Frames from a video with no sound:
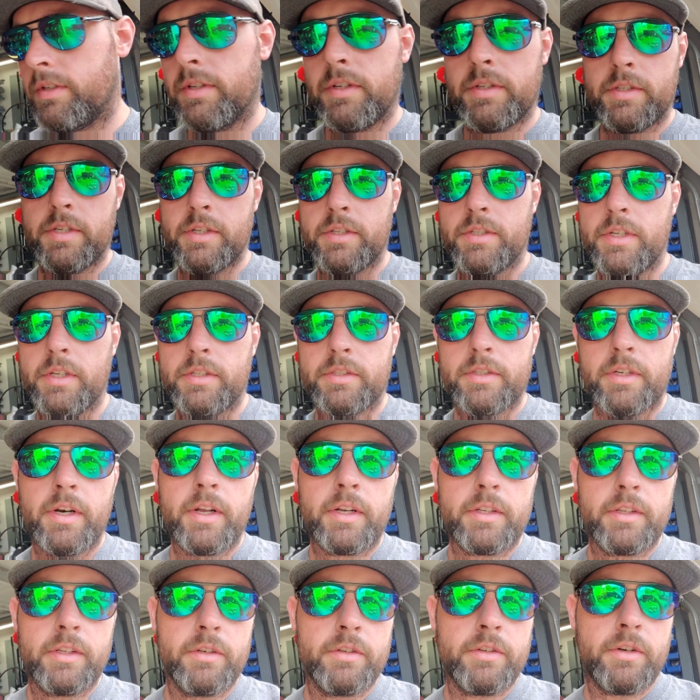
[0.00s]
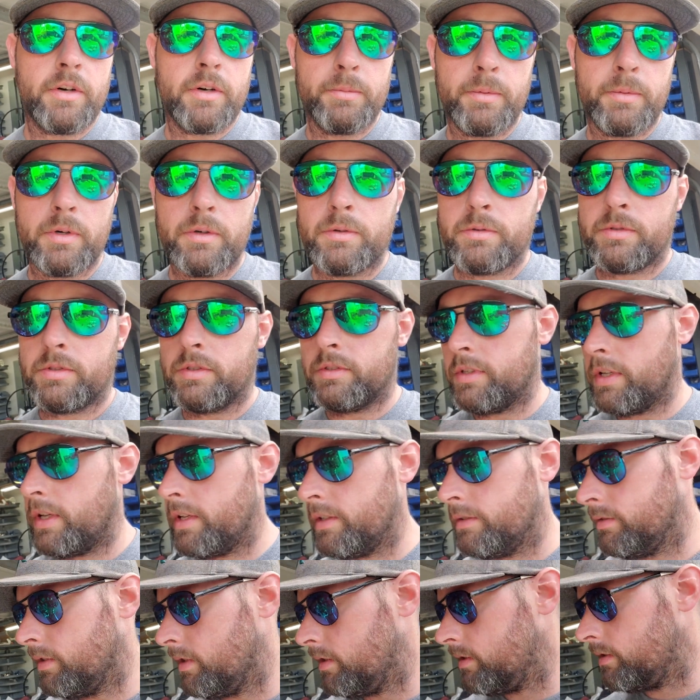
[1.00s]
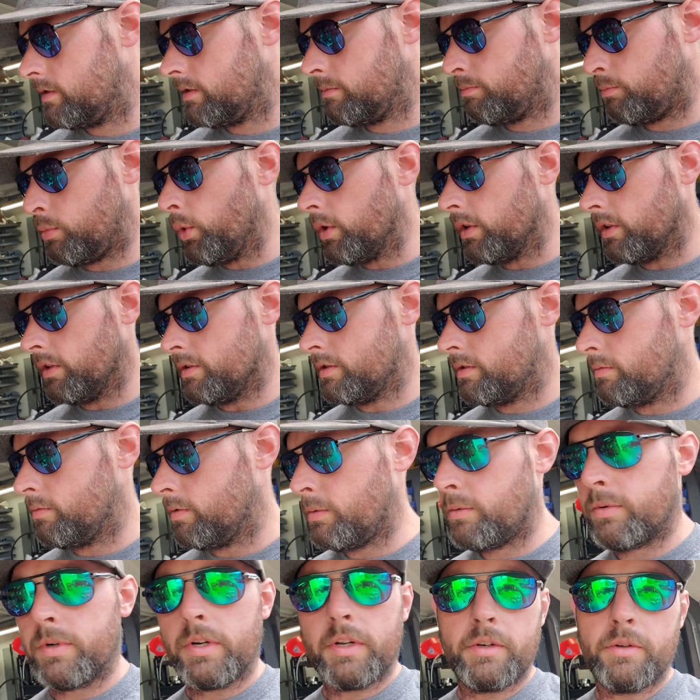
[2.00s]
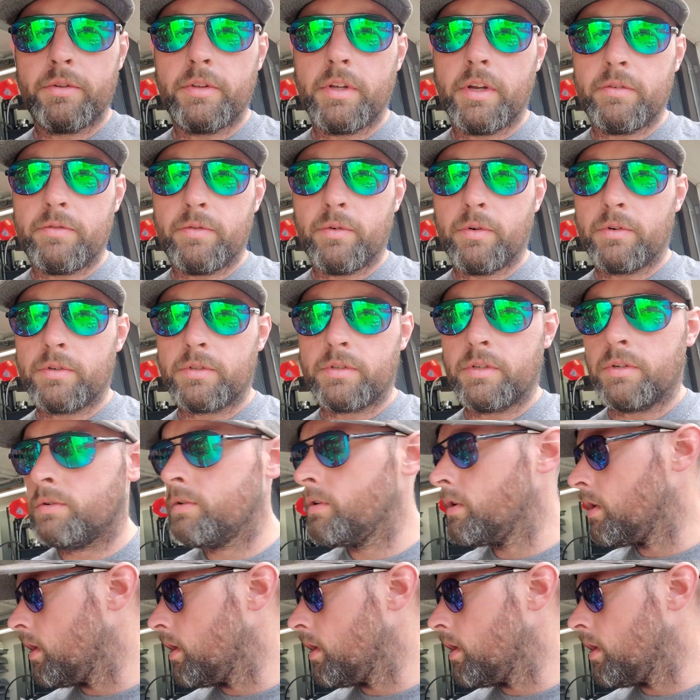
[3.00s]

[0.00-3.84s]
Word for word: is just disconnecting the turbos, and that, that's pointless. What would I do that for? So,